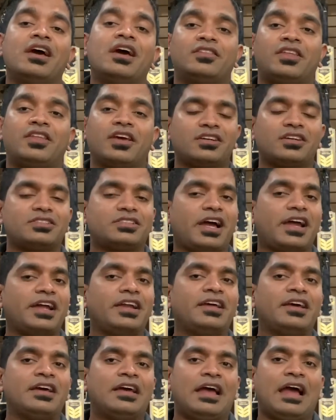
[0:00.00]
thicker side
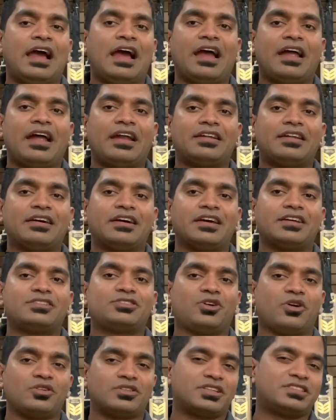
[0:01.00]
and it's
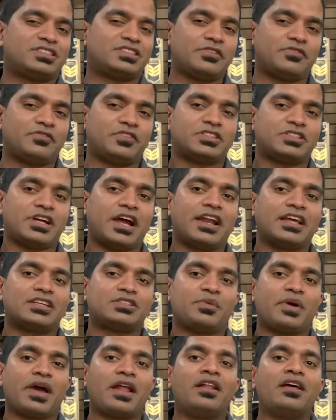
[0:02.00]
on the stiffer side as
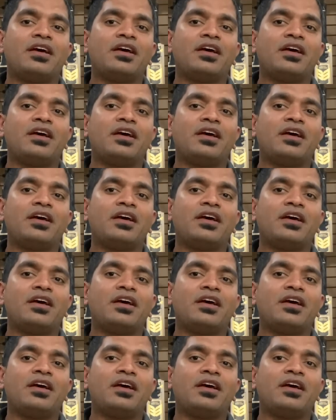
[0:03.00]
well.